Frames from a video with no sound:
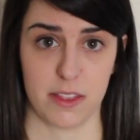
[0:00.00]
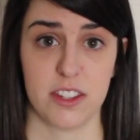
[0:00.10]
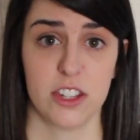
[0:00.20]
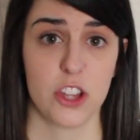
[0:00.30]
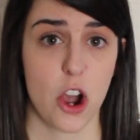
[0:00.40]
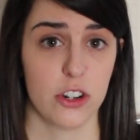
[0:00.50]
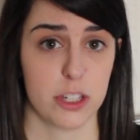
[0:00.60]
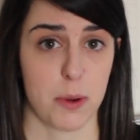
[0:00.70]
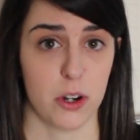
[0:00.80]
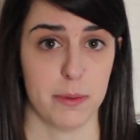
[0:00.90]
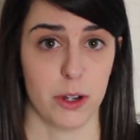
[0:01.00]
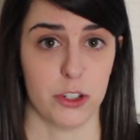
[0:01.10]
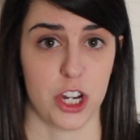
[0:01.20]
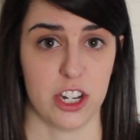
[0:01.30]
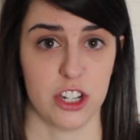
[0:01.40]
This is the hardest part
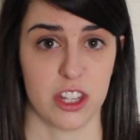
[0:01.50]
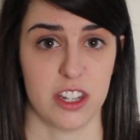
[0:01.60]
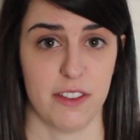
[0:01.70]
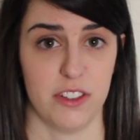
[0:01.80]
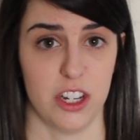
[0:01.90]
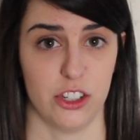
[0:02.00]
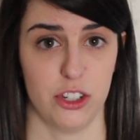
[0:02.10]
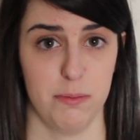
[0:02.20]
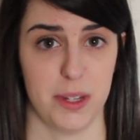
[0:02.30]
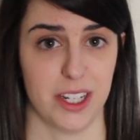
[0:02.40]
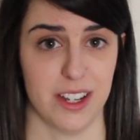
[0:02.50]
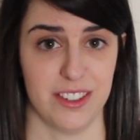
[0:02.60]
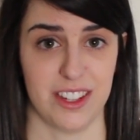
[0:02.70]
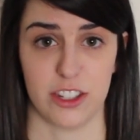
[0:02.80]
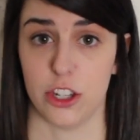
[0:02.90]
about changing the definition
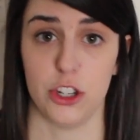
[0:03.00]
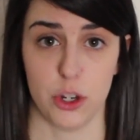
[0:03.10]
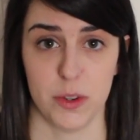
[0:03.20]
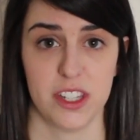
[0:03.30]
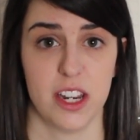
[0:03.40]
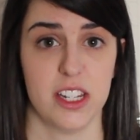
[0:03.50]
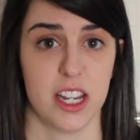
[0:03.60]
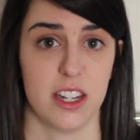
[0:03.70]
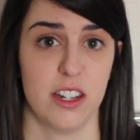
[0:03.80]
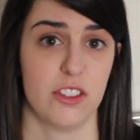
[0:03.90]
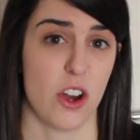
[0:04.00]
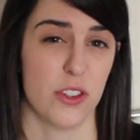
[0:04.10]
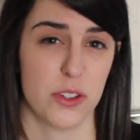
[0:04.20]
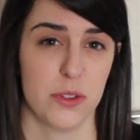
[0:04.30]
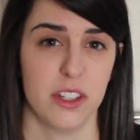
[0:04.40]
because it's the newest idea and it's
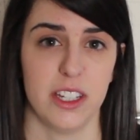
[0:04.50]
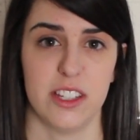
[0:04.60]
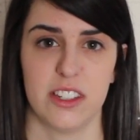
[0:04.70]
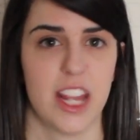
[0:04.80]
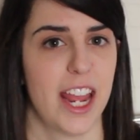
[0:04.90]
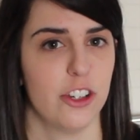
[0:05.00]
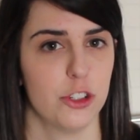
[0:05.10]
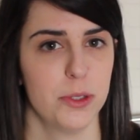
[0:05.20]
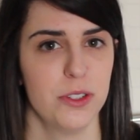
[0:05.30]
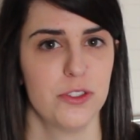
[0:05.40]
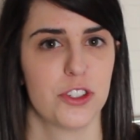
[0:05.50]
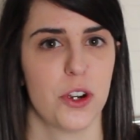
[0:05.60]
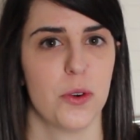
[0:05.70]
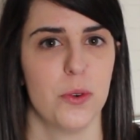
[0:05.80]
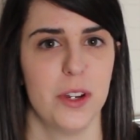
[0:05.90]
also the least tangible,
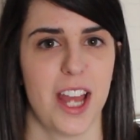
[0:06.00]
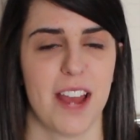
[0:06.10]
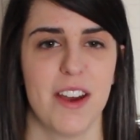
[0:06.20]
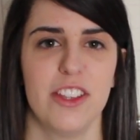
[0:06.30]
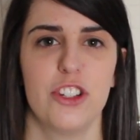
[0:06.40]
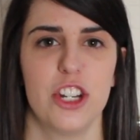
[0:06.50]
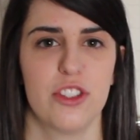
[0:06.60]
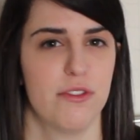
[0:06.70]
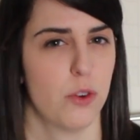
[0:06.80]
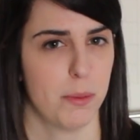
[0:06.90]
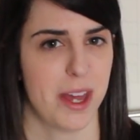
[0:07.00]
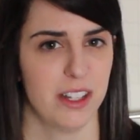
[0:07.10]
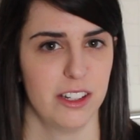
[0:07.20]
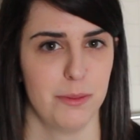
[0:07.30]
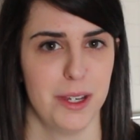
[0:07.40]
so I've had to change the format
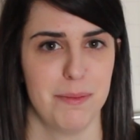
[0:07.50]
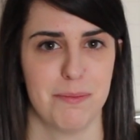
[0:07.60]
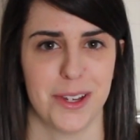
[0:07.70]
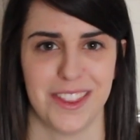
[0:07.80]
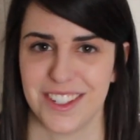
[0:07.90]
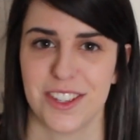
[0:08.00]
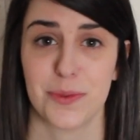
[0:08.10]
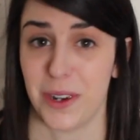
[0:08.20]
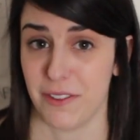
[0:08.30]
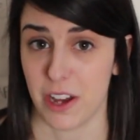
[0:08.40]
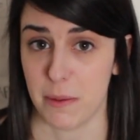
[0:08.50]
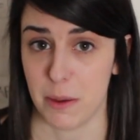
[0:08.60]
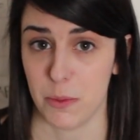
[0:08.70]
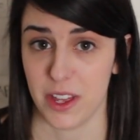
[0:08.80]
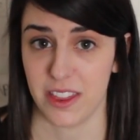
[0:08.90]
a little bit, but this is what I've come
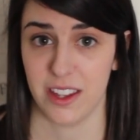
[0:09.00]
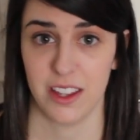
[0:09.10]
up with.